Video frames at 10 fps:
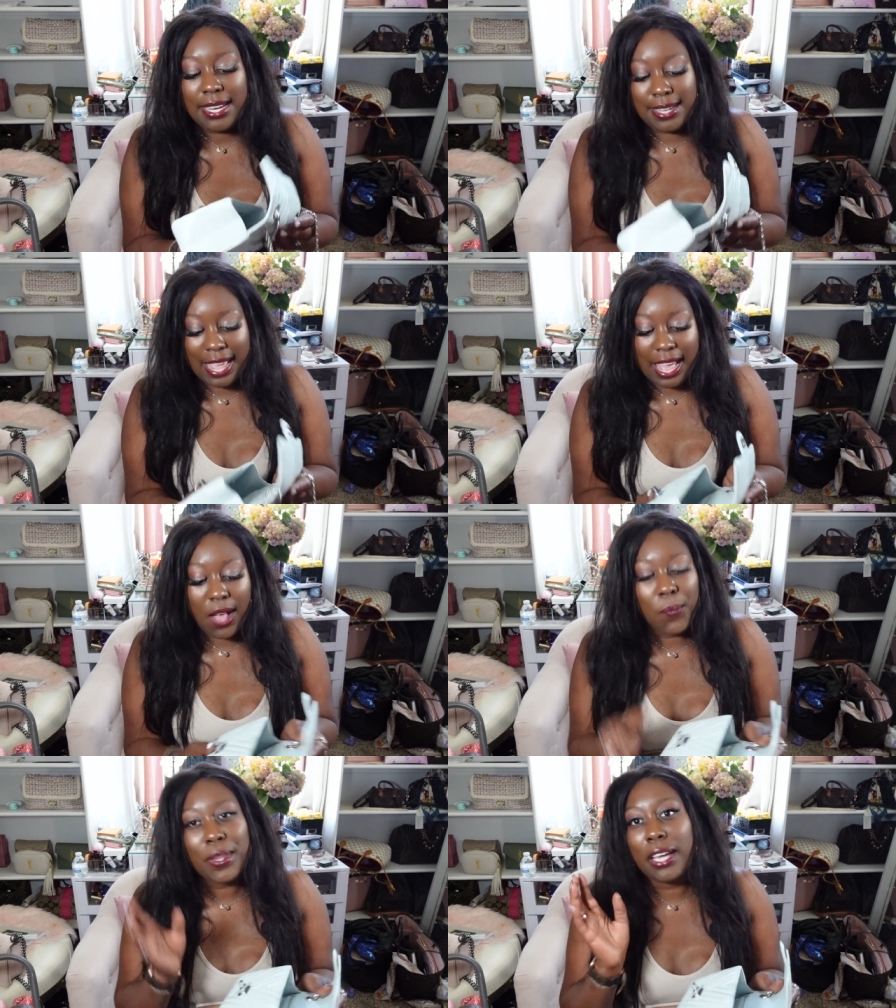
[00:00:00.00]

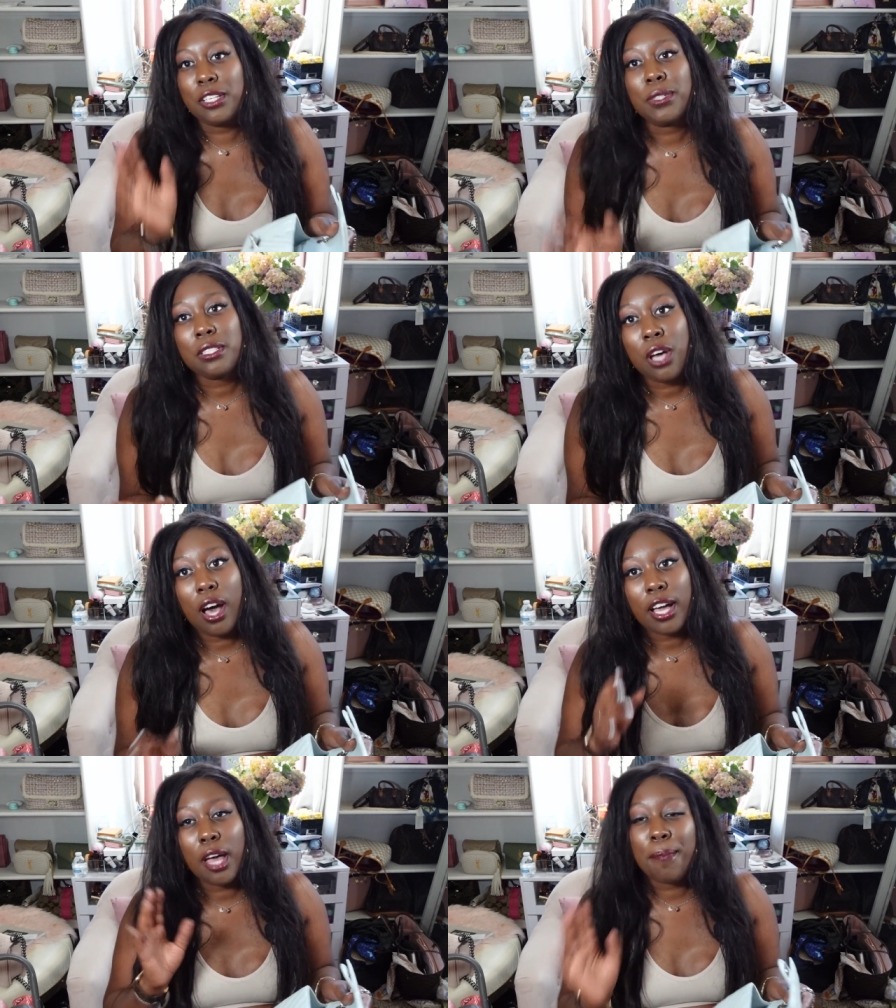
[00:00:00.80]
Now, I do want to
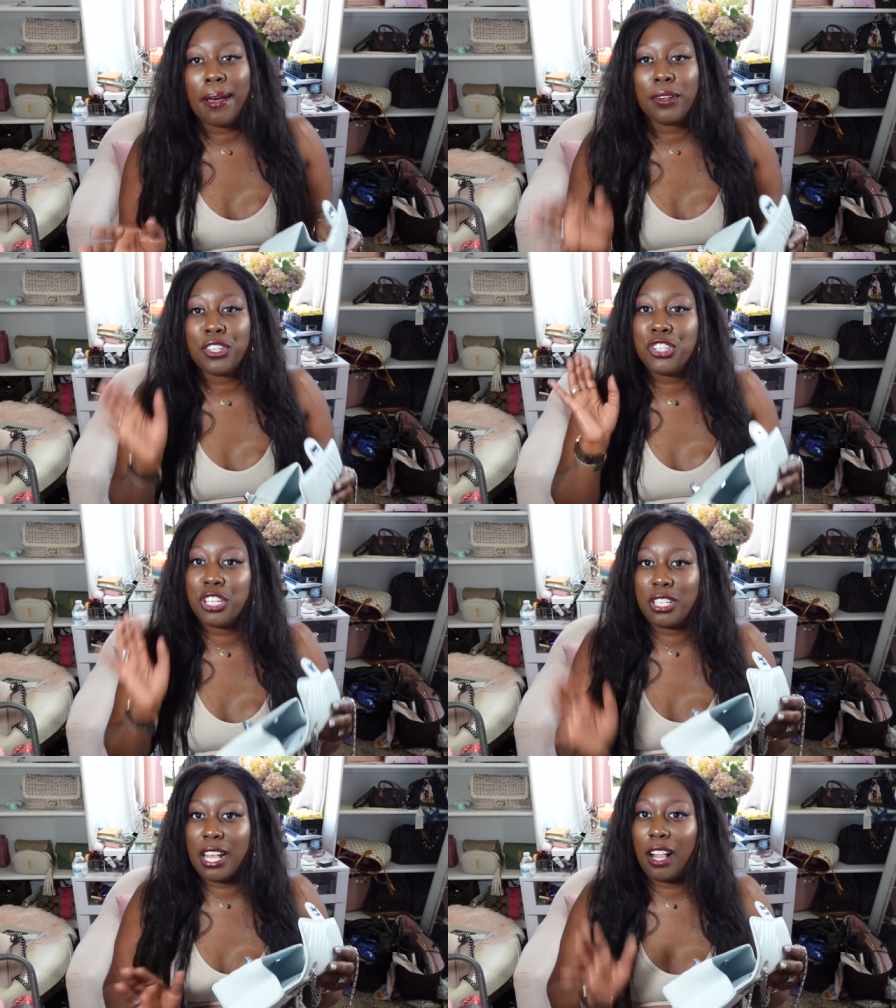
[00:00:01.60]
talk about
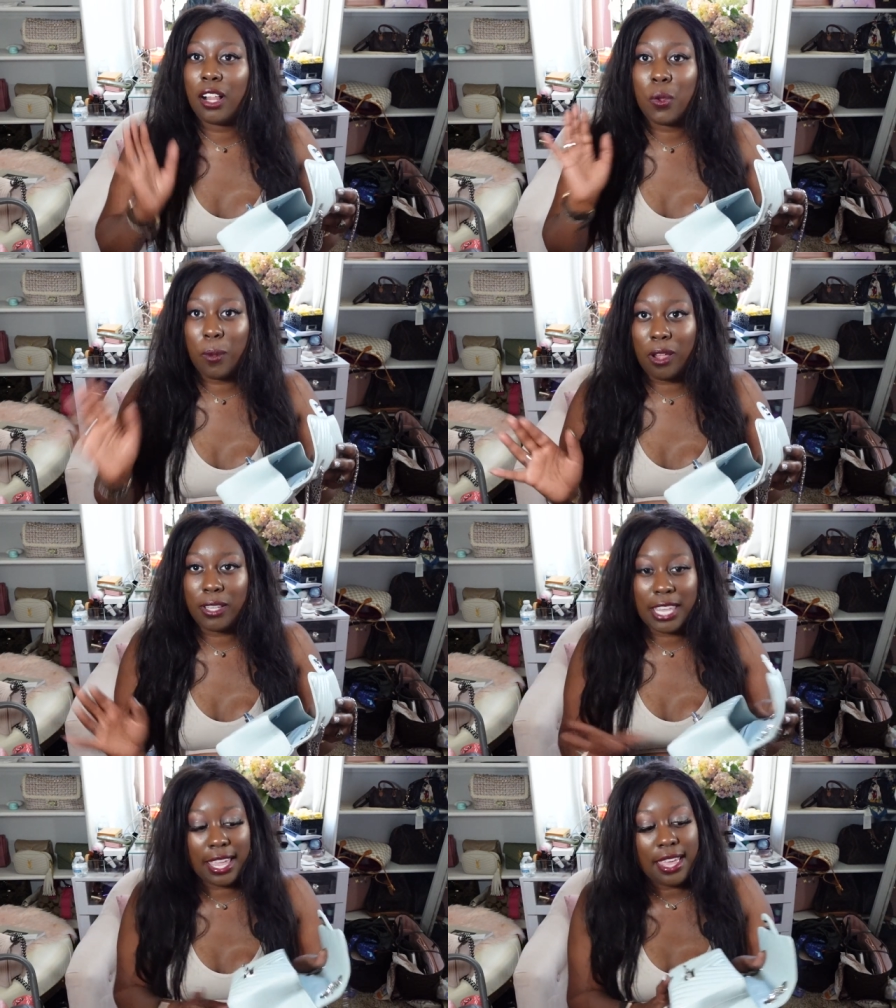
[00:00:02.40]
Chanel
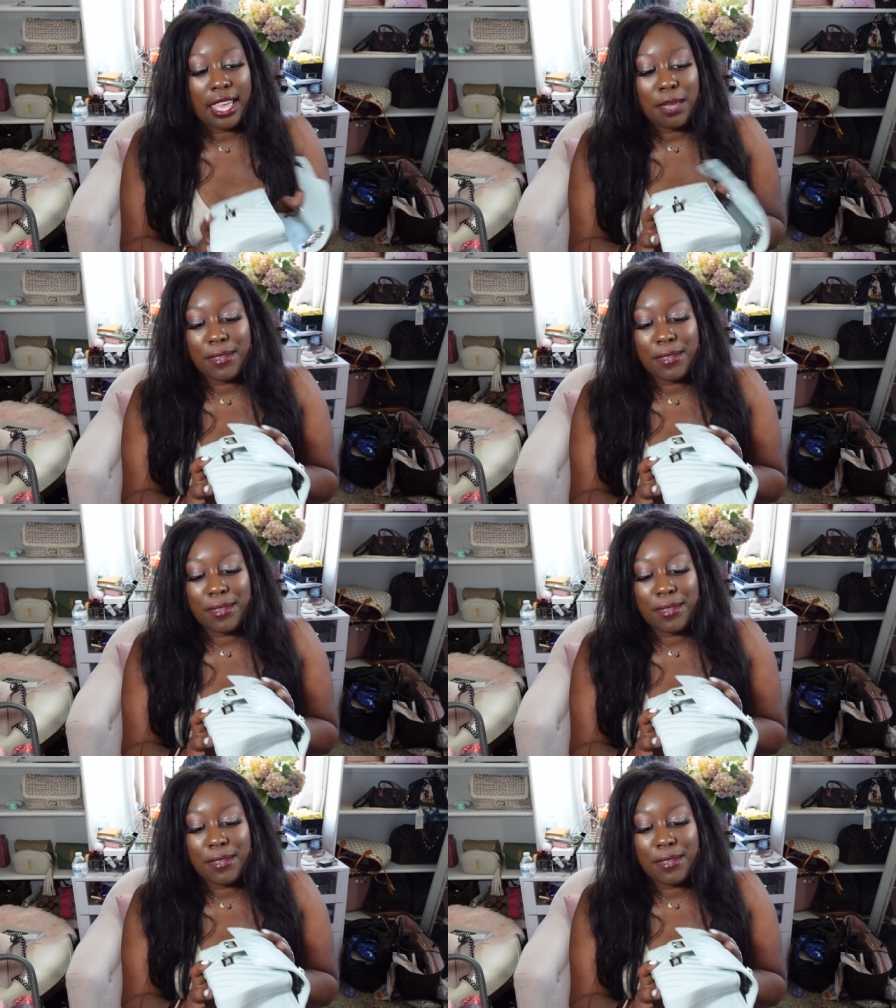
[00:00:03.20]
quality,